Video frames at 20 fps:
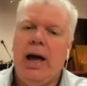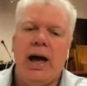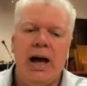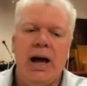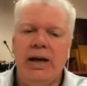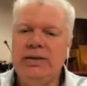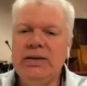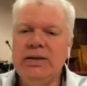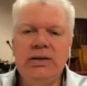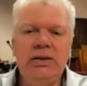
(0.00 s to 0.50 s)

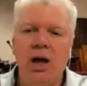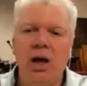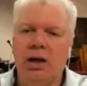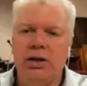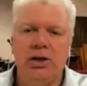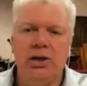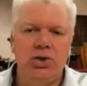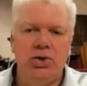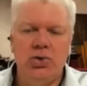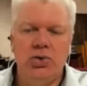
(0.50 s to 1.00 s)
I did not
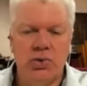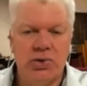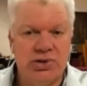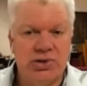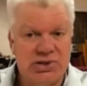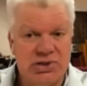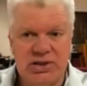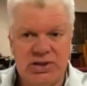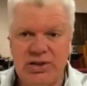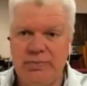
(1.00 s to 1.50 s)

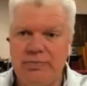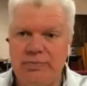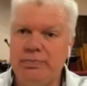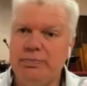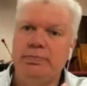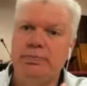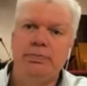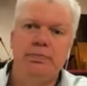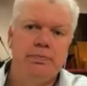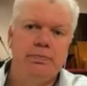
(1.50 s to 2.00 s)
endorse the
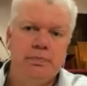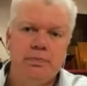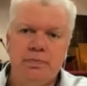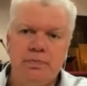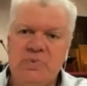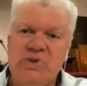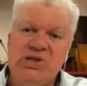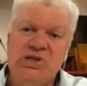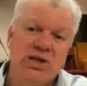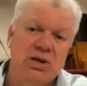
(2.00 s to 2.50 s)

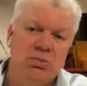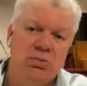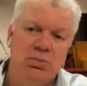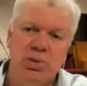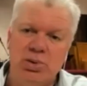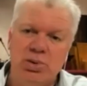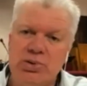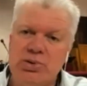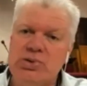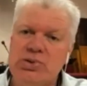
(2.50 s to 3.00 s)

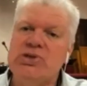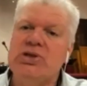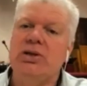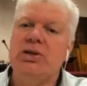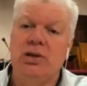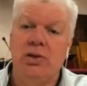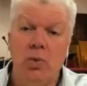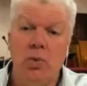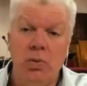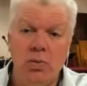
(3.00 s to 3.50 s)
symbols and
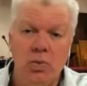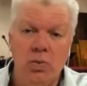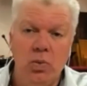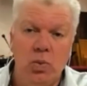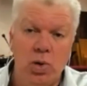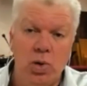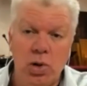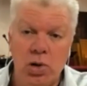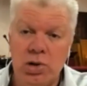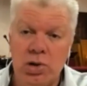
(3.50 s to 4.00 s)
the
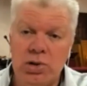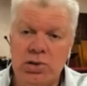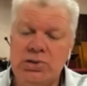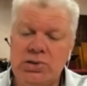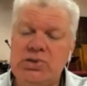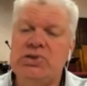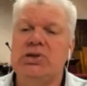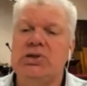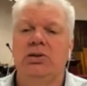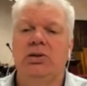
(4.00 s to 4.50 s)

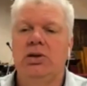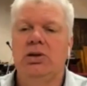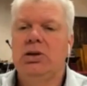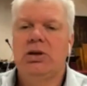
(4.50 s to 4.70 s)
words and